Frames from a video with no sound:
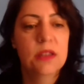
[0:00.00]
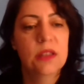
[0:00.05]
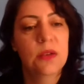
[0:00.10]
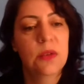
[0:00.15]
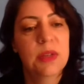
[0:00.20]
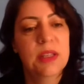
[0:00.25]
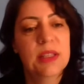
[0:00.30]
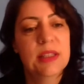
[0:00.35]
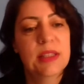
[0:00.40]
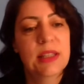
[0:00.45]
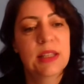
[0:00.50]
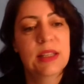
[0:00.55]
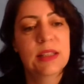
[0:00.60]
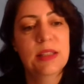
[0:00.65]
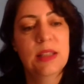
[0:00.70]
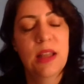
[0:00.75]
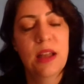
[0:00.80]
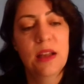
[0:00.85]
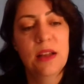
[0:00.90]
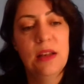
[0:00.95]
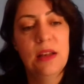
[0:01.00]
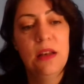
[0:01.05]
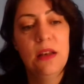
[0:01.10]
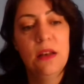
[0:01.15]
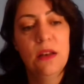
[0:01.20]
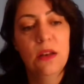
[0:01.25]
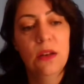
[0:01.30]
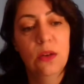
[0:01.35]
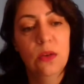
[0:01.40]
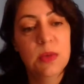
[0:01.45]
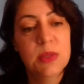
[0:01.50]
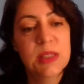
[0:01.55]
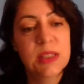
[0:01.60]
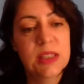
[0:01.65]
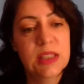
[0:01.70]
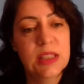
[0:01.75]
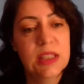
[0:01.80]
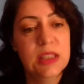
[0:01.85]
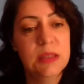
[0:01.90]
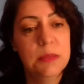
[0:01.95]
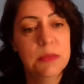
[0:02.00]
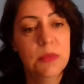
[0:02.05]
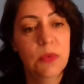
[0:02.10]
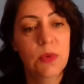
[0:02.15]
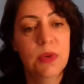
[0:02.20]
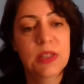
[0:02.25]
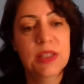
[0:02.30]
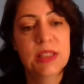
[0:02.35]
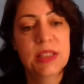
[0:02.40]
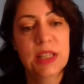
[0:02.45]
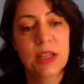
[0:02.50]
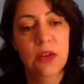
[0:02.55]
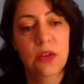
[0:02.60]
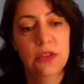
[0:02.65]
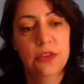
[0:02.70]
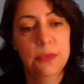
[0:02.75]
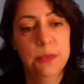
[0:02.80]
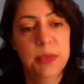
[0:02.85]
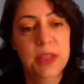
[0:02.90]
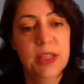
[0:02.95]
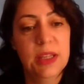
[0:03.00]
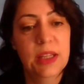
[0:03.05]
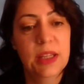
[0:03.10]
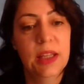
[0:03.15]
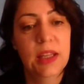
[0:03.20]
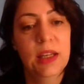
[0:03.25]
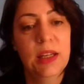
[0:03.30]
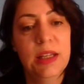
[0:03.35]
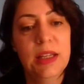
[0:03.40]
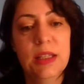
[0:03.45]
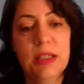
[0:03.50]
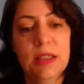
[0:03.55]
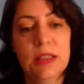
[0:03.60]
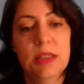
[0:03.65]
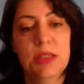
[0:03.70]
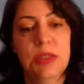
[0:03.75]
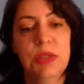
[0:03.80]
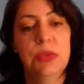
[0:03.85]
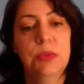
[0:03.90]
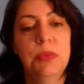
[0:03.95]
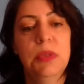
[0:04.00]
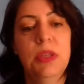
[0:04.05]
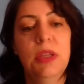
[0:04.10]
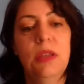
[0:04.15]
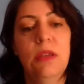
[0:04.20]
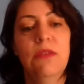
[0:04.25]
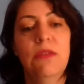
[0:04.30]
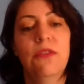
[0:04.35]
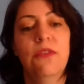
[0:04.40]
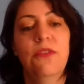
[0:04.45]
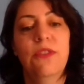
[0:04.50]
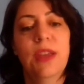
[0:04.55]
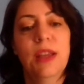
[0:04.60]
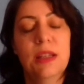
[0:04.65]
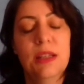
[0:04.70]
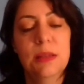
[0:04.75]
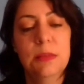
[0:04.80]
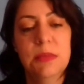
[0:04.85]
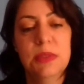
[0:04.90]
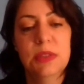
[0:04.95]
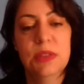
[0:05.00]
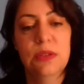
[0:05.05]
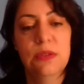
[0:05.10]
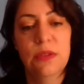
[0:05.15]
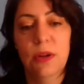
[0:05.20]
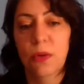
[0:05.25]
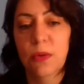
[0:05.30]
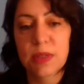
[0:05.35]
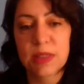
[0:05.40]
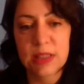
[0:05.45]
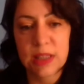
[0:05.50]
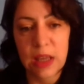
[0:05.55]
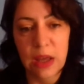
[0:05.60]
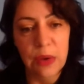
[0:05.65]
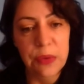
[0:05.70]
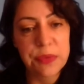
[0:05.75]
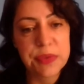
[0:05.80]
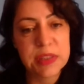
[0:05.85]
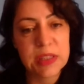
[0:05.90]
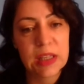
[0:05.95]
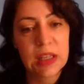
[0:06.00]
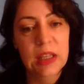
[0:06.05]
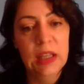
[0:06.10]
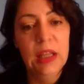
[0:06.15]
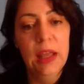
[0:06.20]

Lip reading: So he says that low esteem or self-pity can lead us to be victims of ourselves,